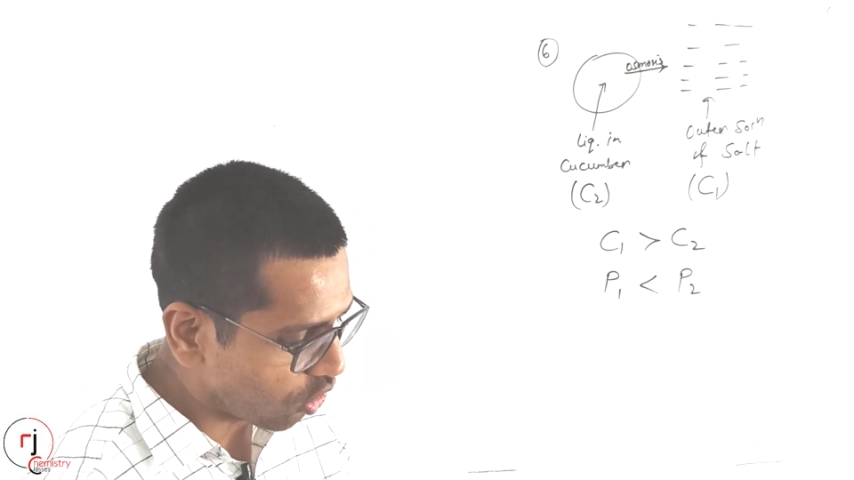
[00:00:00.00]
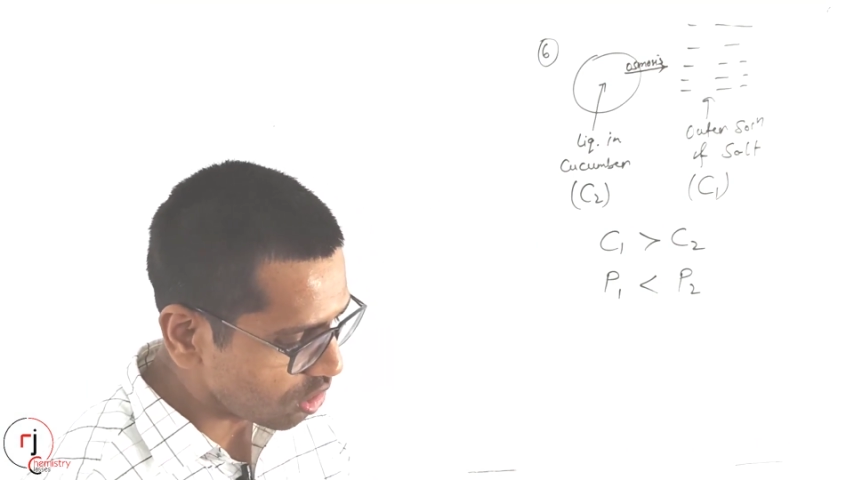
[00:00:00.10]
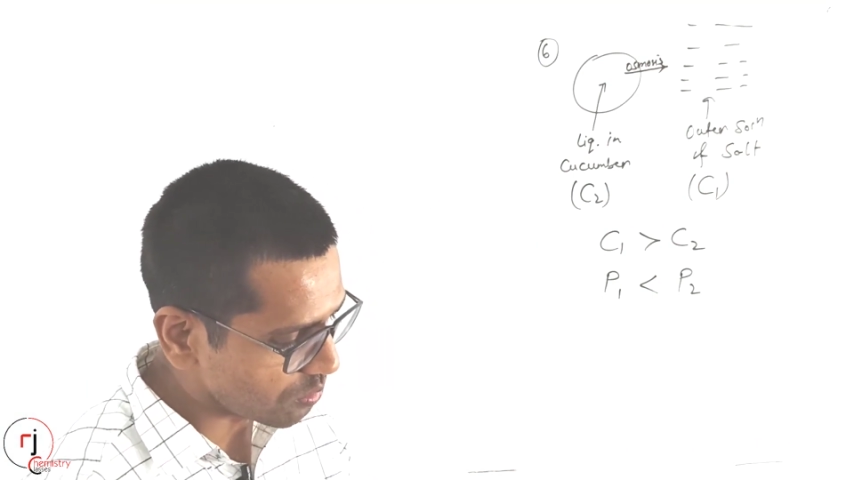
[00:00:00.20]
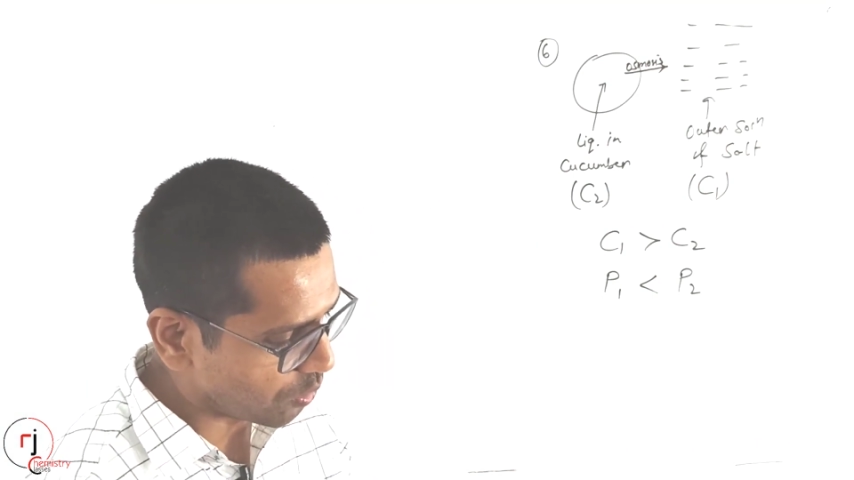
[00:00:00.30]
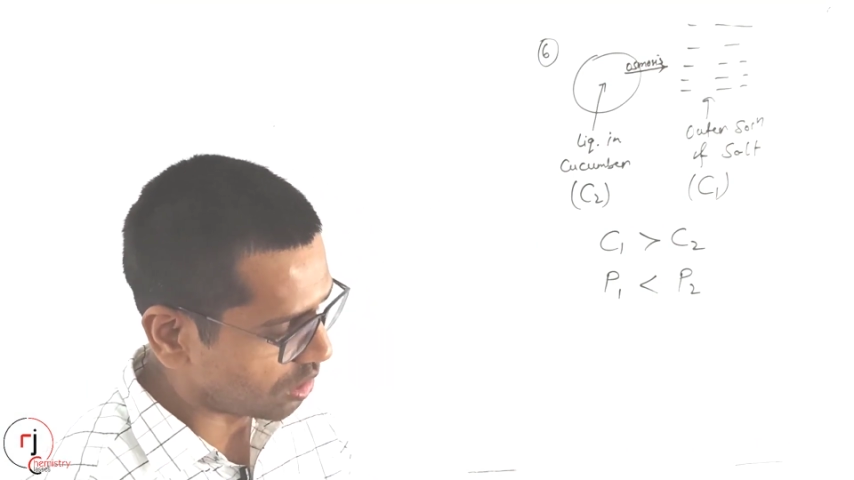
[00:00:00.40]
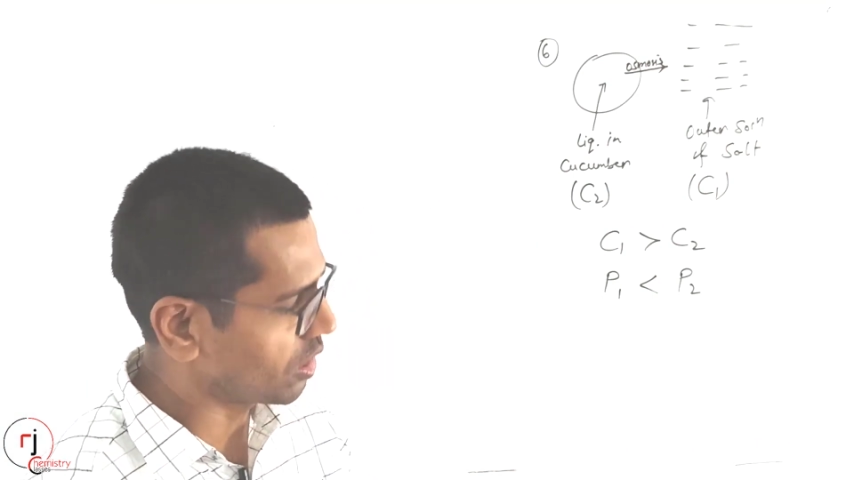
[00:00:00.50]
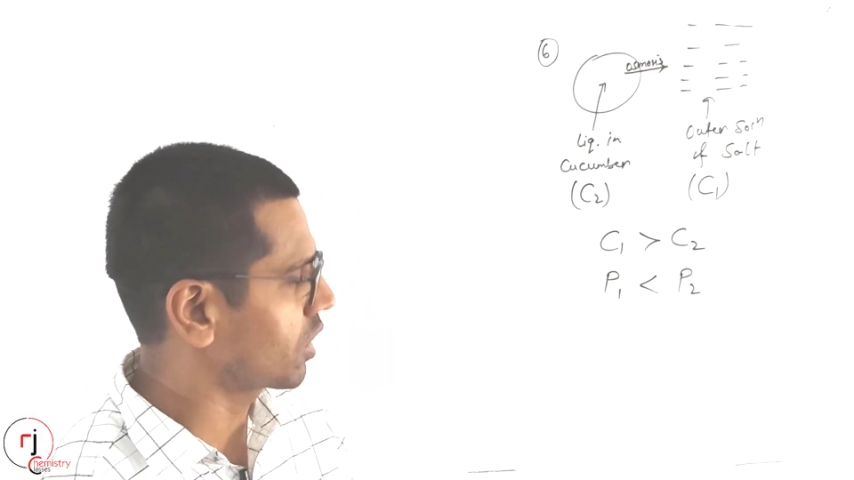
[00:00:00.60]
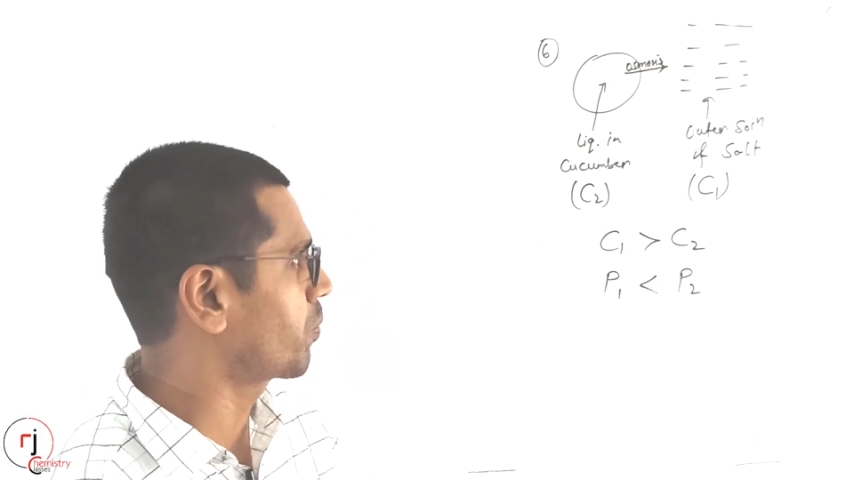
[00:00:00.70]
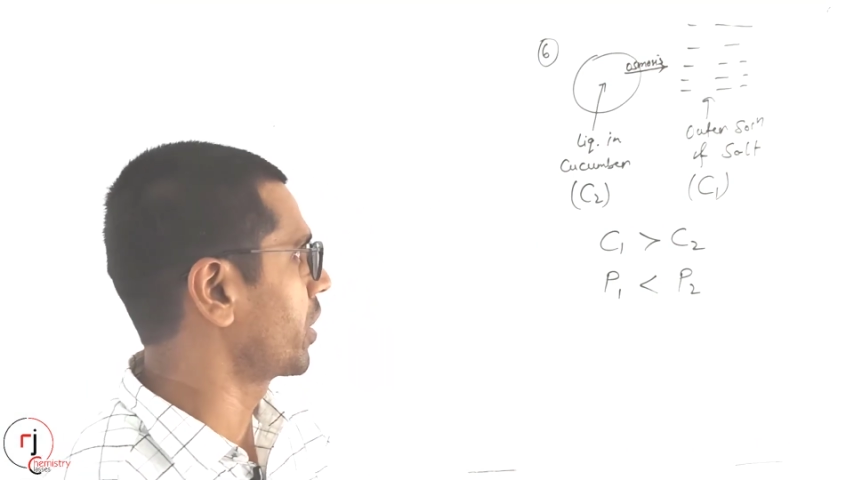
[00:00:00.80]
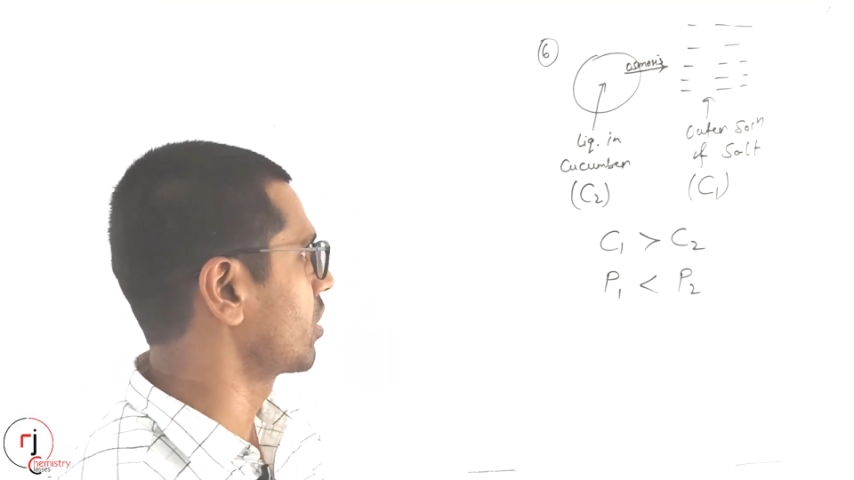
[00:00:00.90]

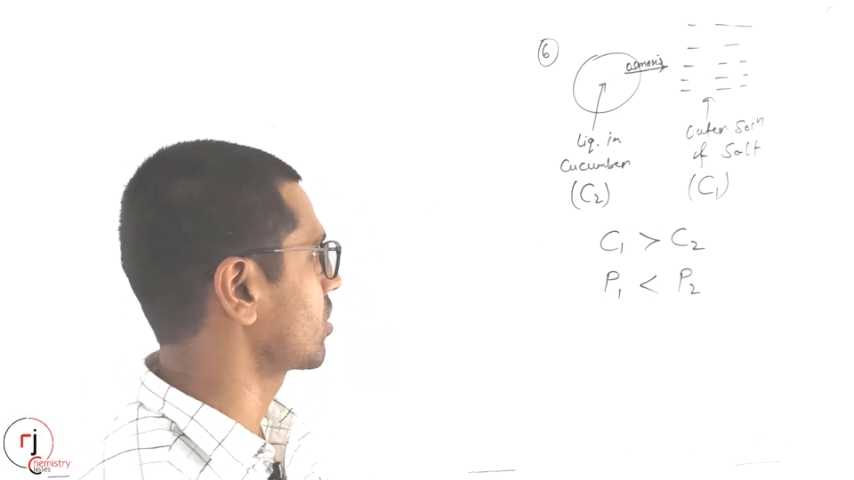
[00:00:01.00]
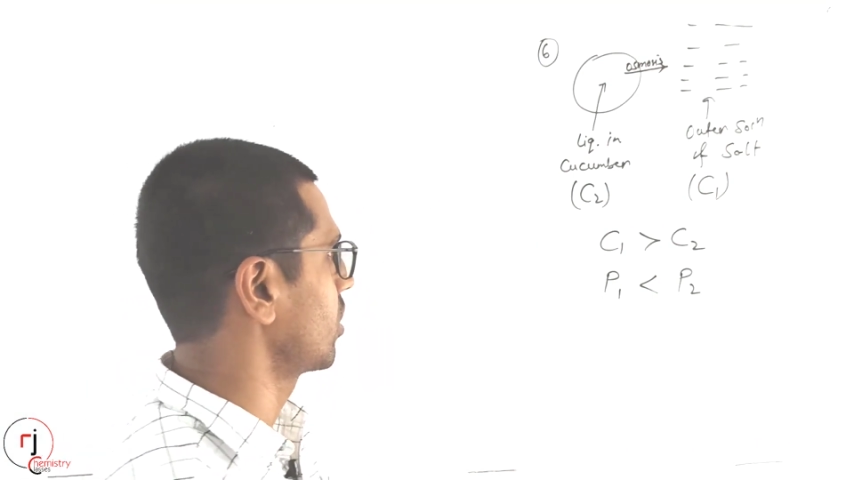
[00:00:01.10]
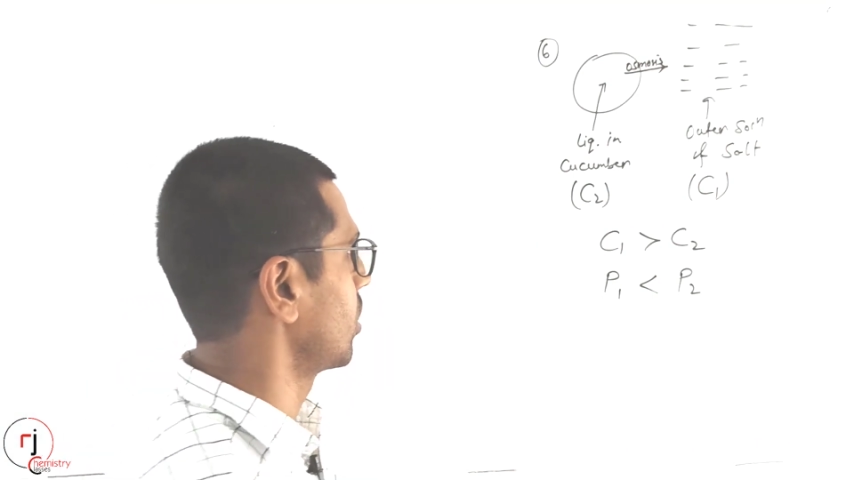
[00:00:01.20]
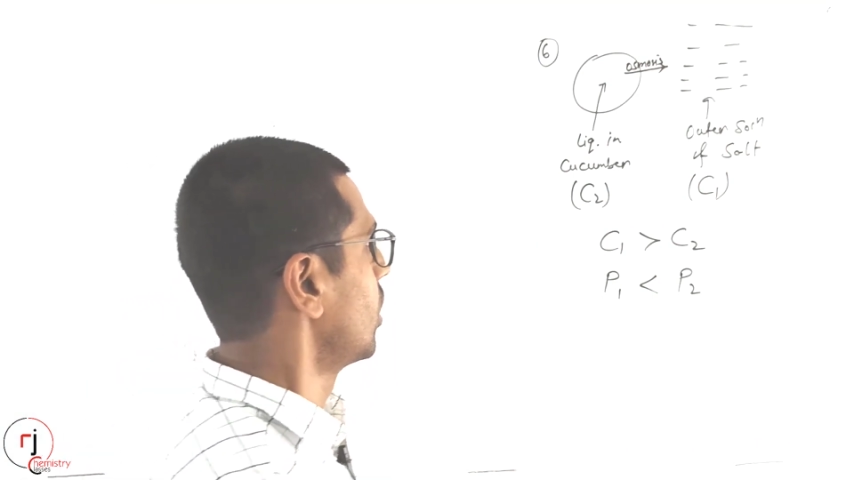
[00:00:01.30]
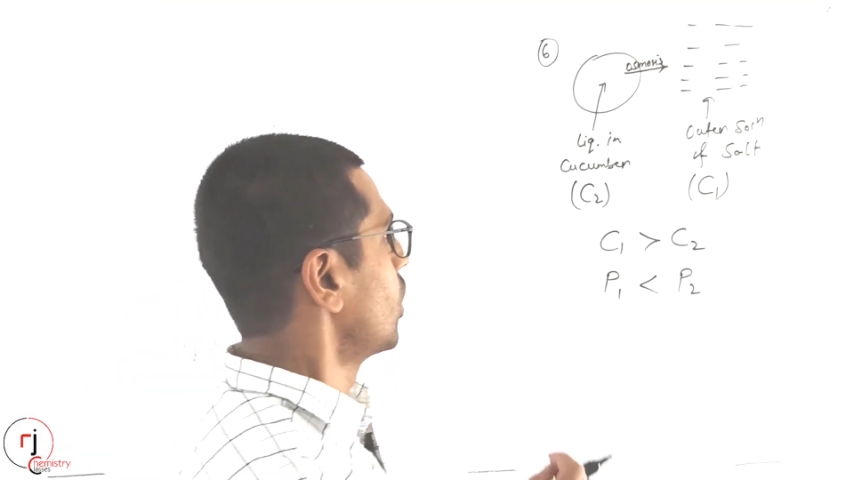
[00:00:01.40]
osmotic pressure.